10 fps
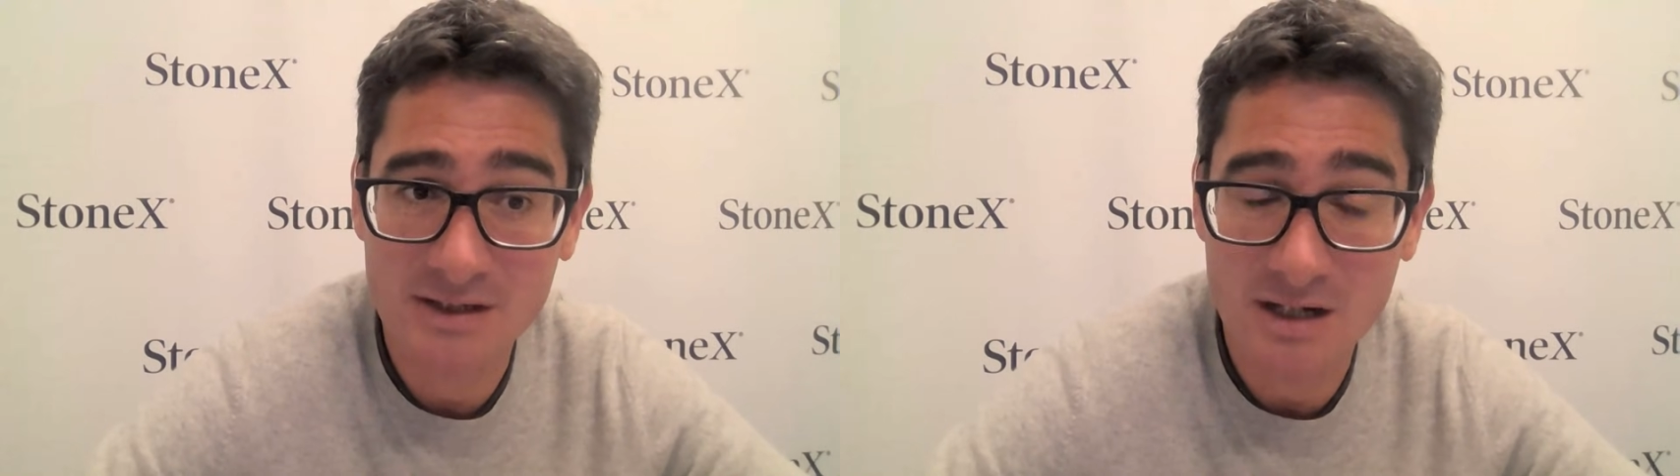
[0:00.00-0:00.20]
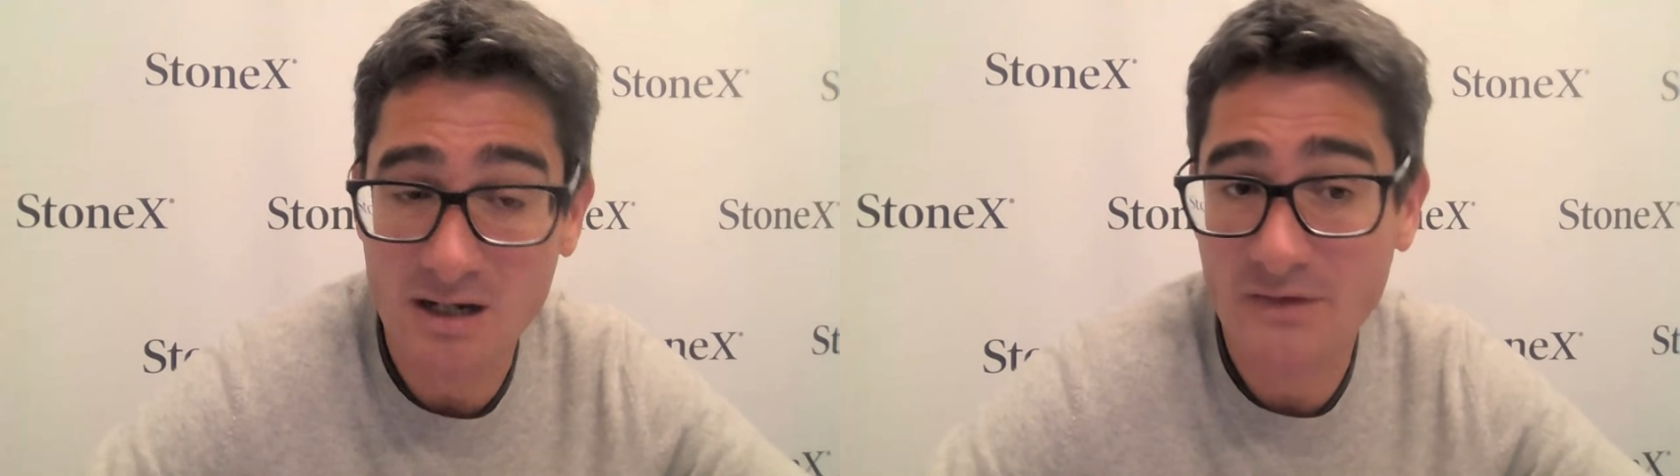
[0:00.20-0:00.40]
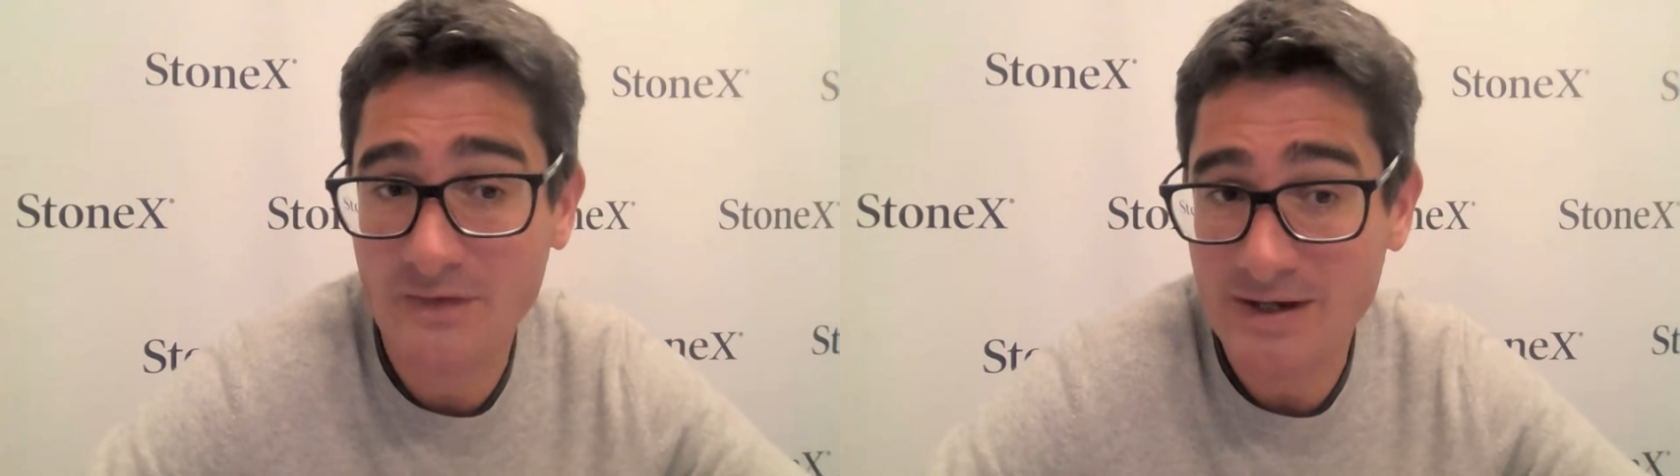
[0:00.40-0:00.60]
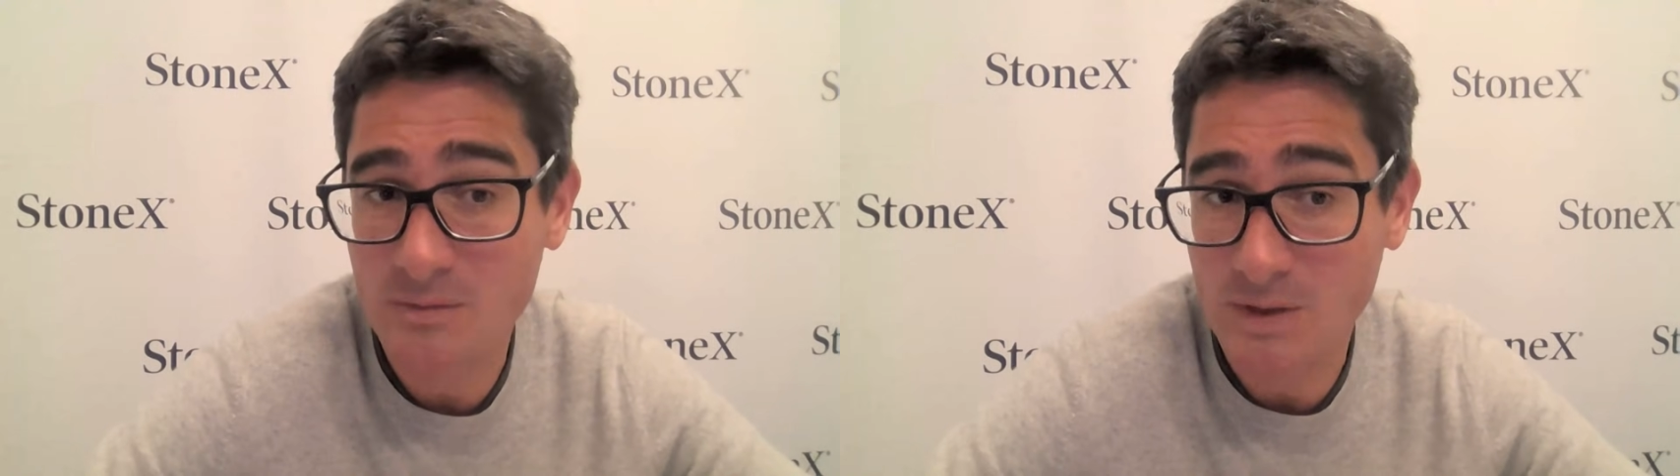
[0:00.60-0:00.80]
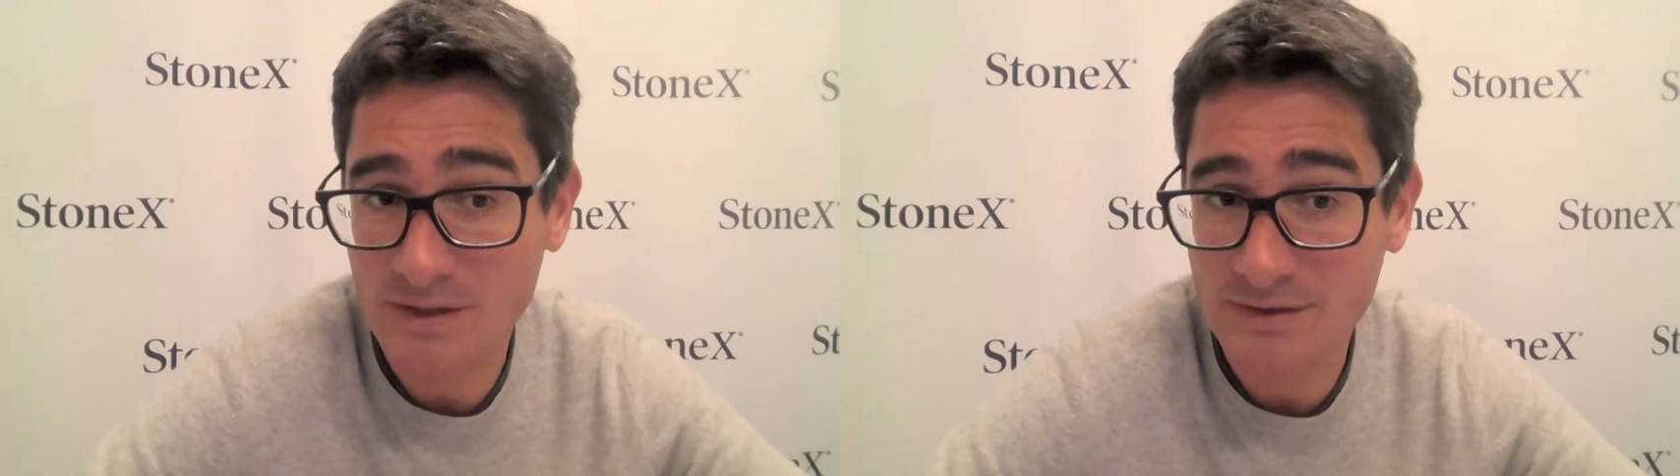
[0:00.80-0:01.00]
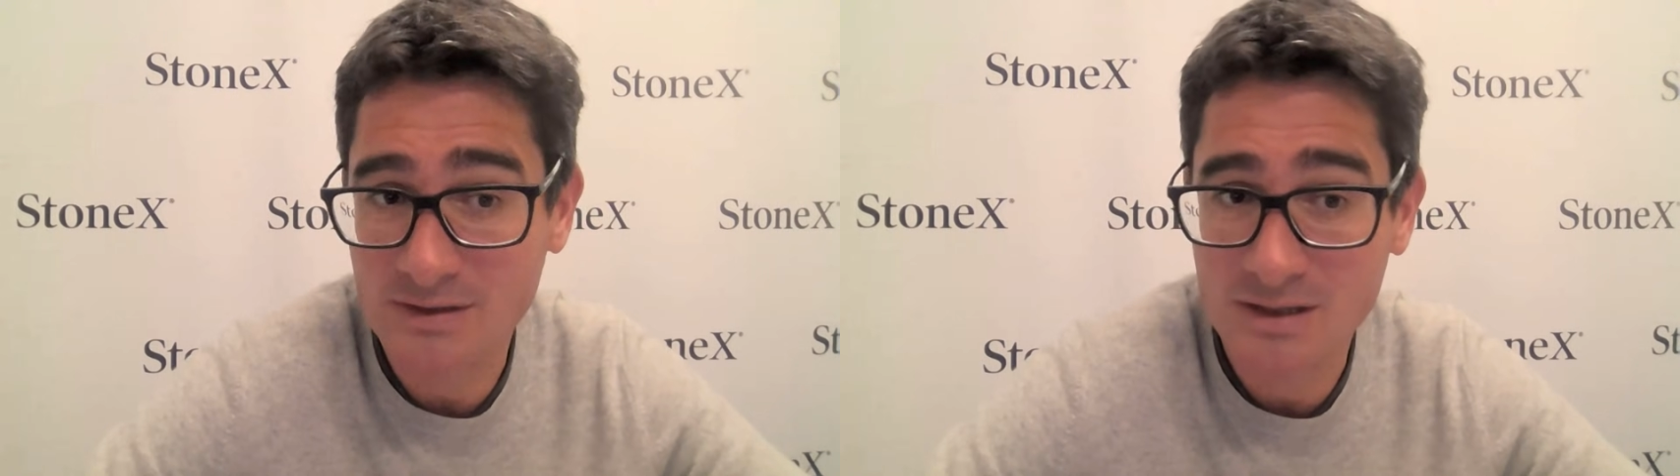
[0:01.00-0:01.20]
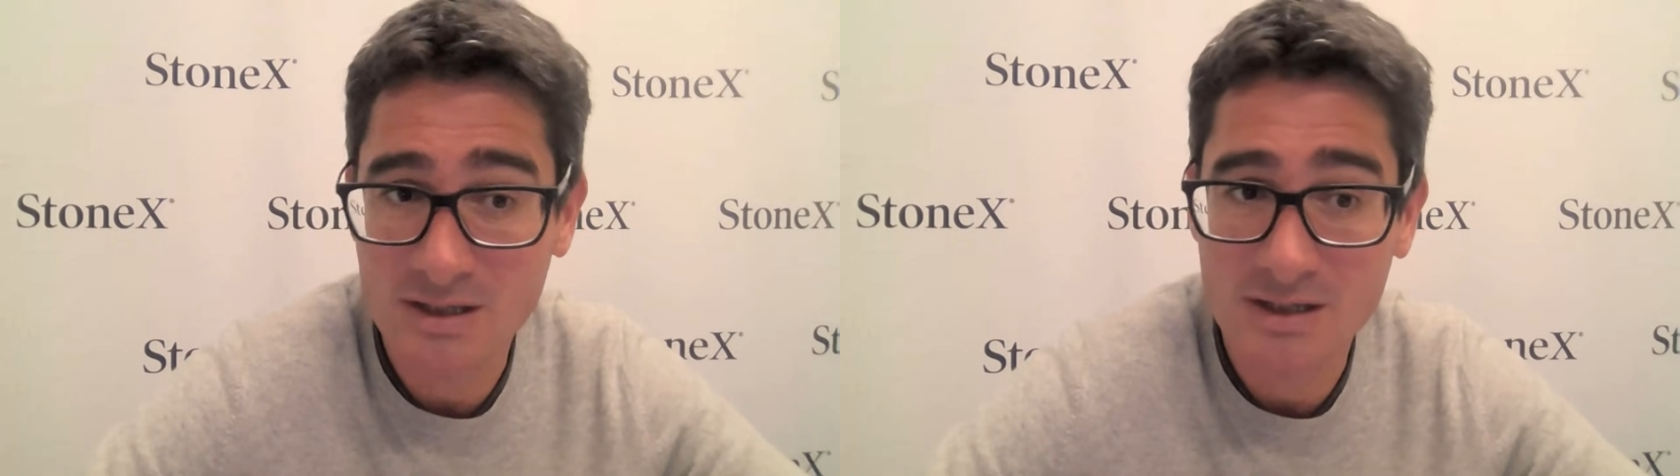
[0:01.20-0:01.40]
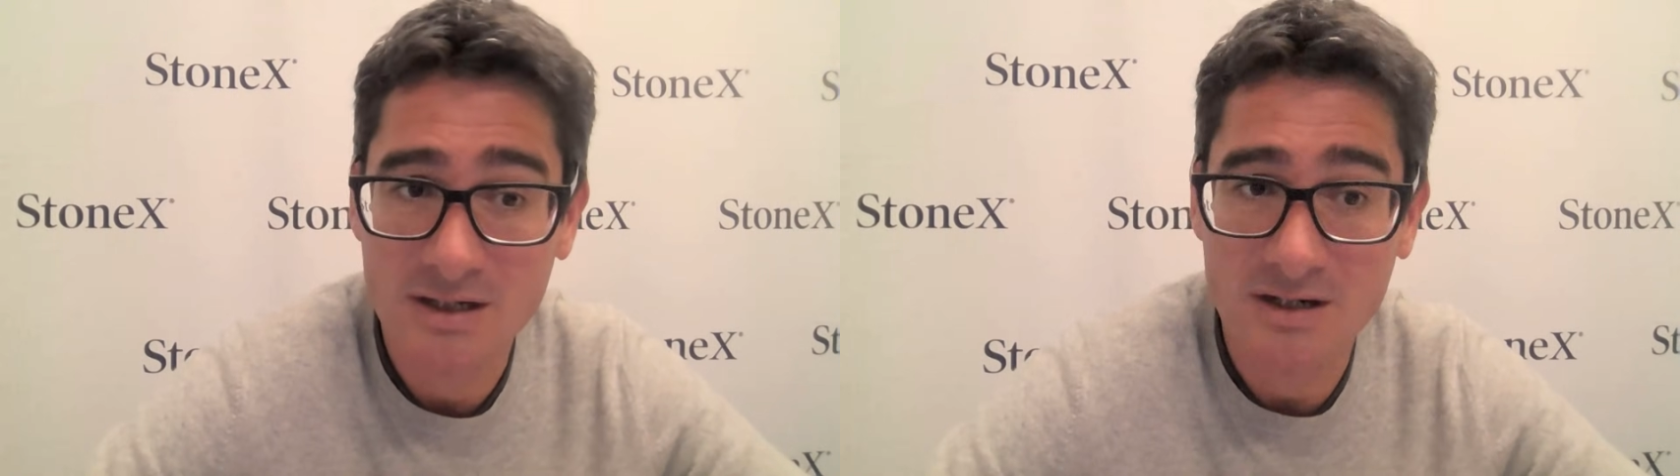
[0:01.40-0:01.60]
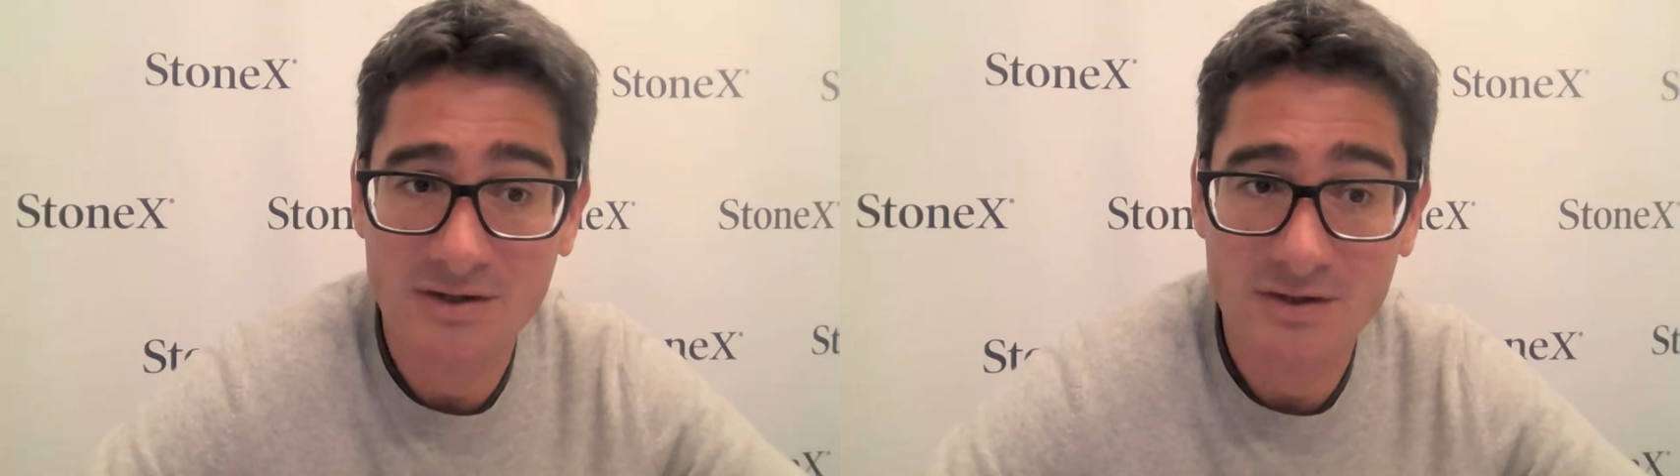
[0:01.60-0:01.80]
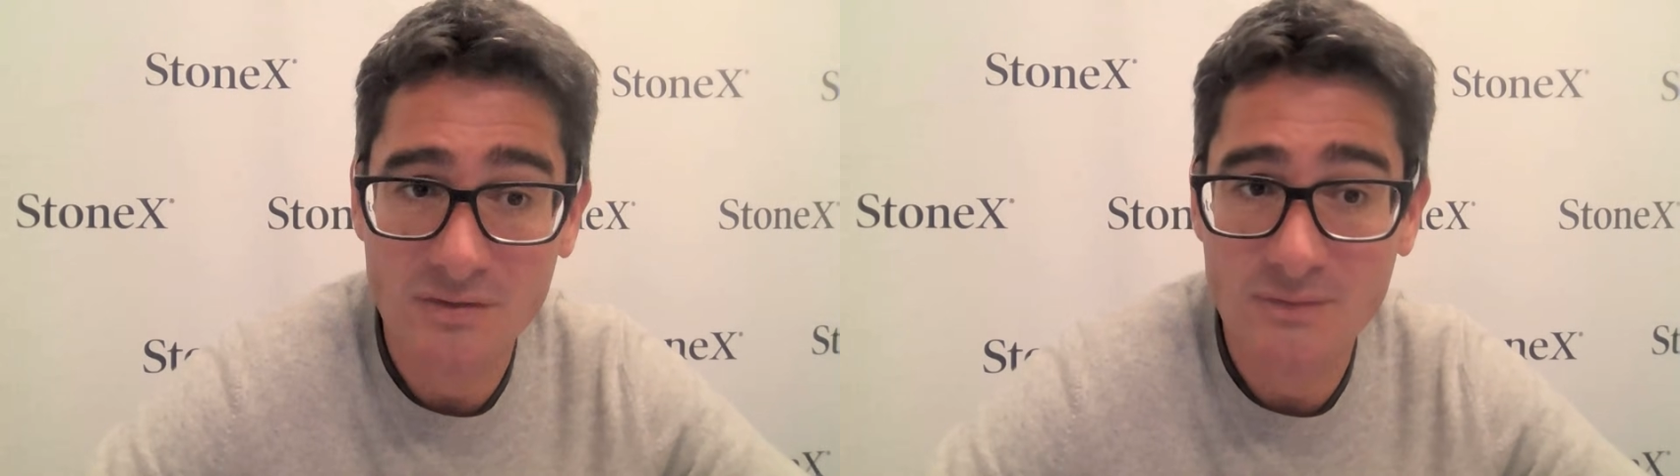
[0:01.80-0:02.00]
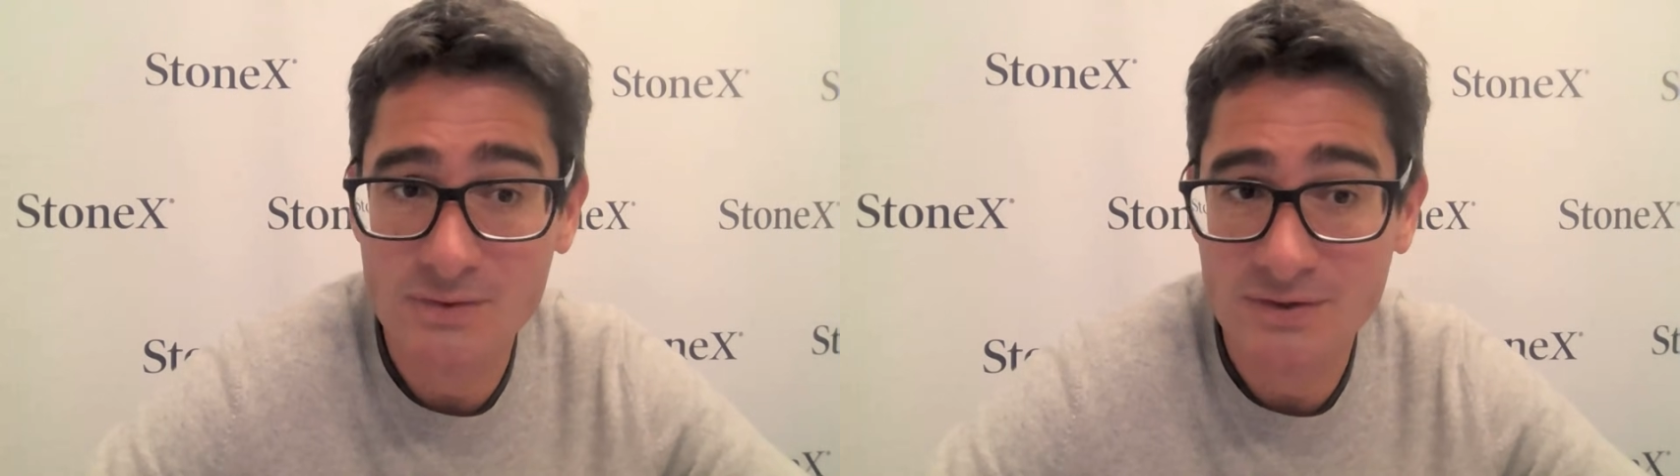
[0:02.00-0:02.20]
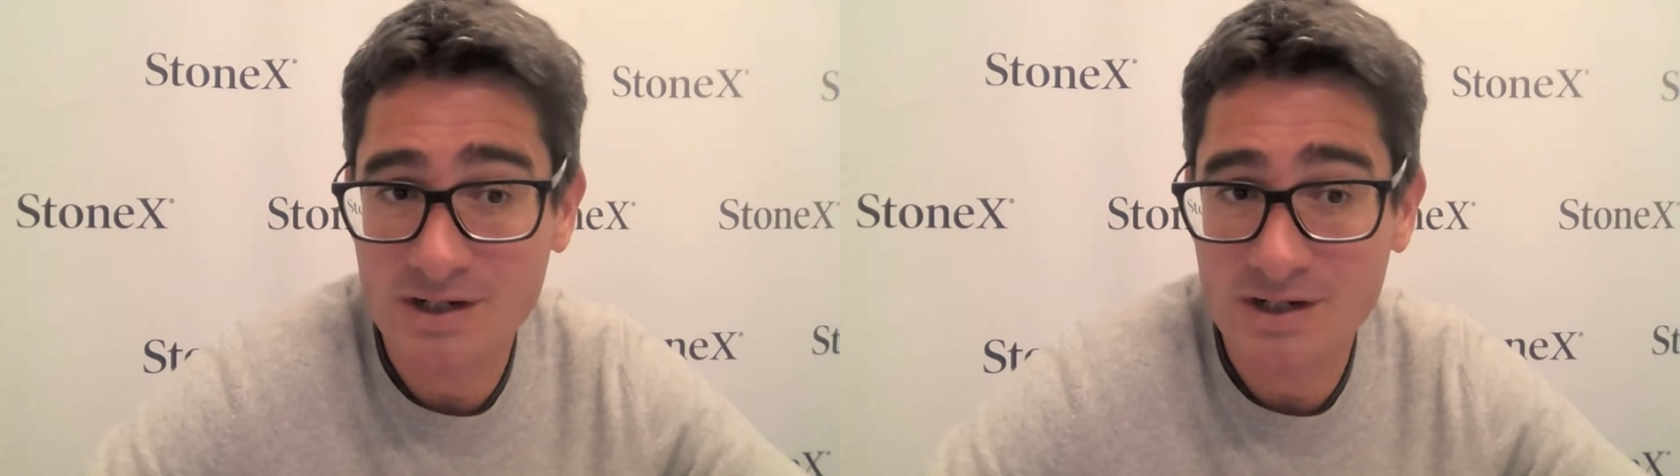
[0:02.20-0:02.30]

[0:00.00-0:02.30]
caused that run on Fort